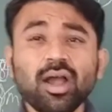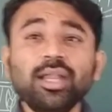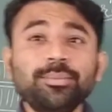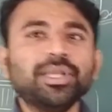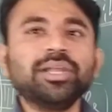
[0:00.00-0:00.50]

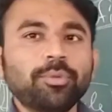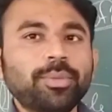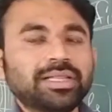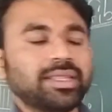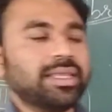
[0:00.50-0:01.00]

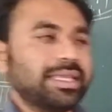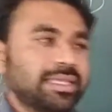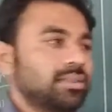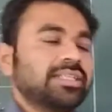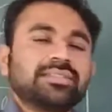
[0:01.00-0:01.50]
unbelievable thing
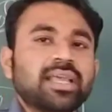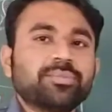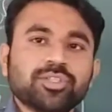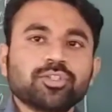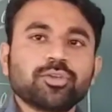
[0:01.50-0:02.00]
that there is the
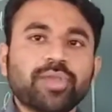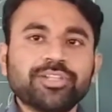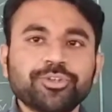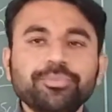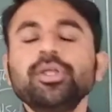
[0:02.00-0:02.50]
absence of
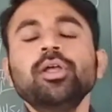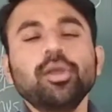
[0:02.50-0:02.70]
calcium.